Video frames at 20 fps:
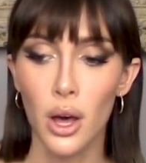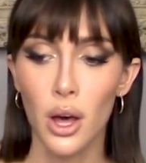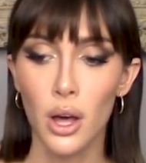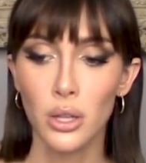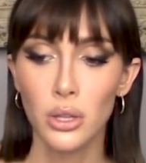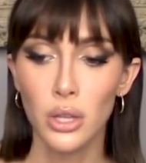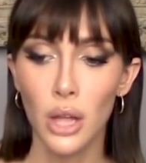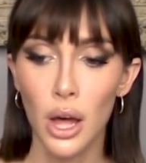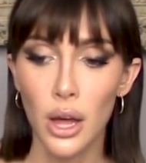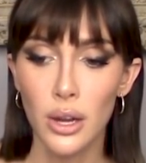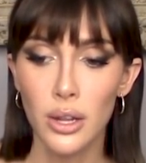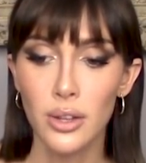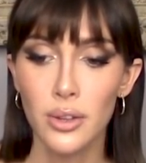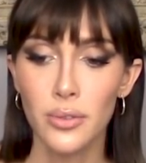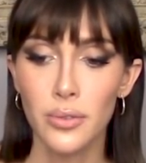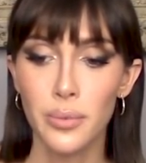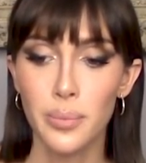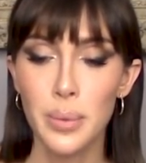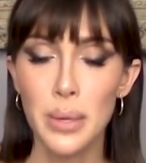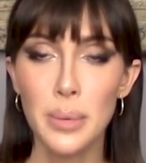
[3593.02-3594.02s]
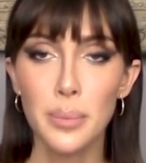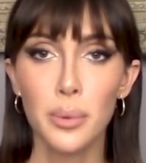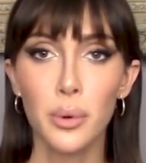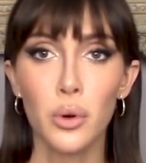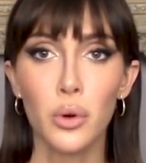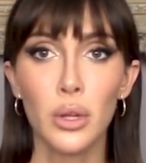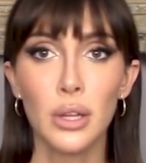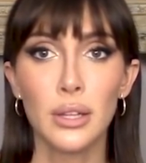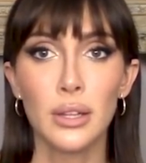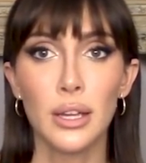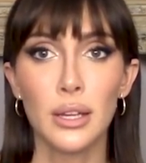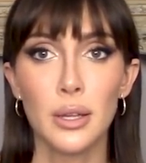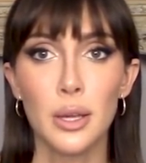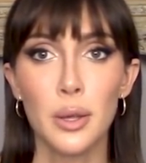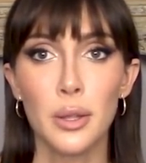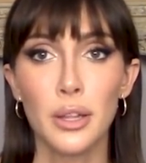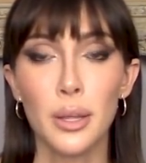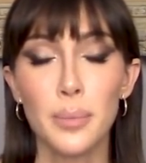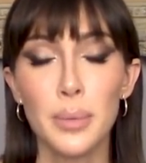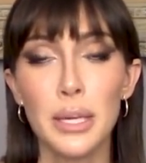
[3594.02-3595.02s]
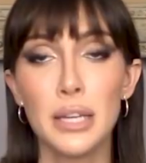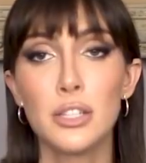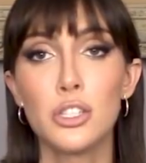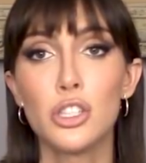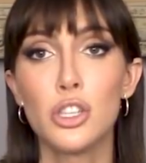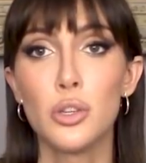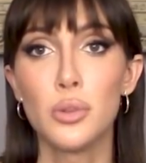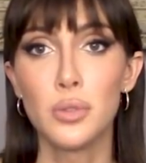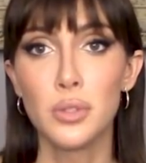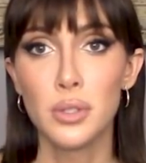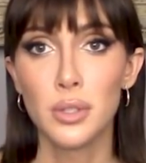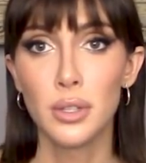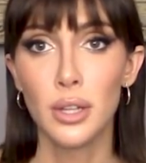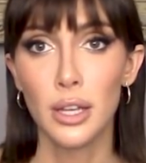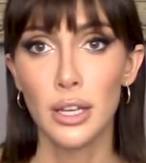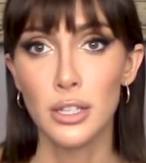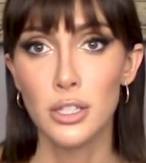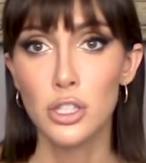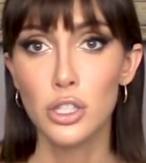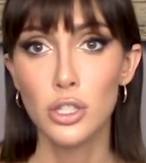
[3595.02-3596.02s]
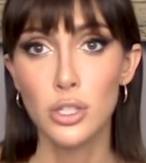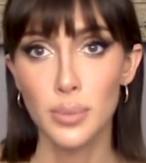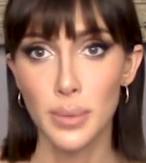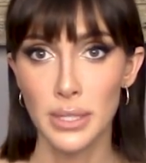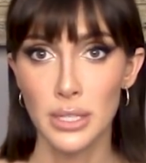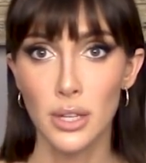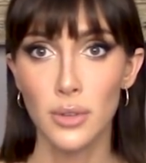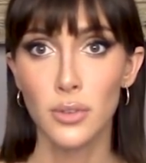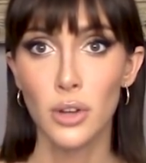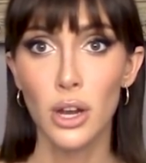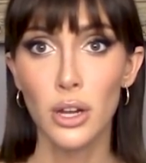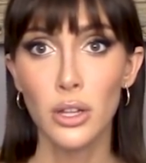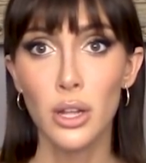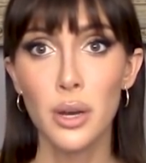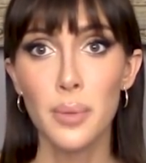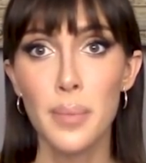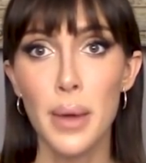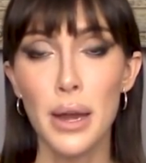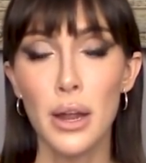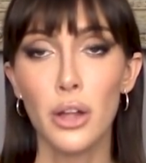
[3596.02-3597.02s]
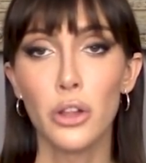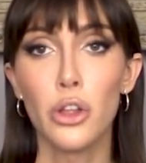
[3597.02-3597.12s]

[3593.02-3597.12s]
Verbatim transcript: a lot of people like let me excuse like excuse myself not a lot of men